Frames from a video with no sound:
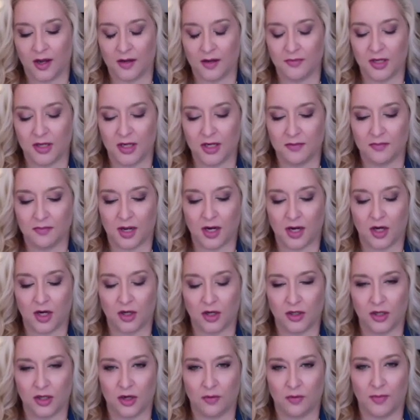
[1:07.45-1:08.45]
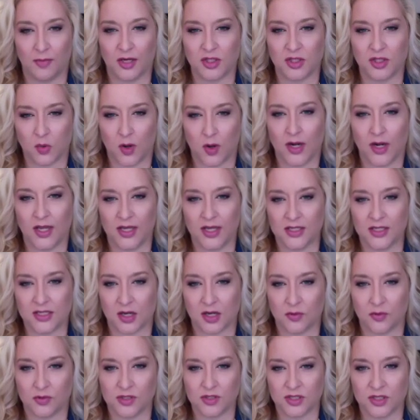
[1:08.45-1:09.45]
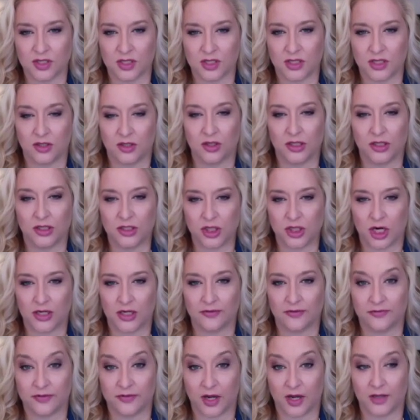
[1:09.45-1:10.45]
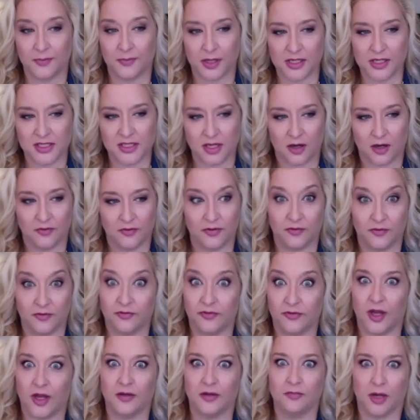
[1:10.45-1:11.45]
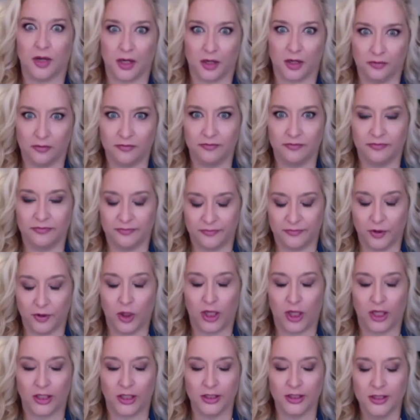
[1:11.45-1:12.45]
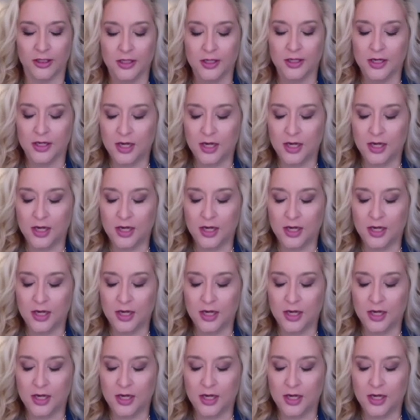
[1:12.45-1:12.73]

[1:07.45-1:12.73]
I mean, in my you know my twenties, I was clearly trying to find myself and find my footing.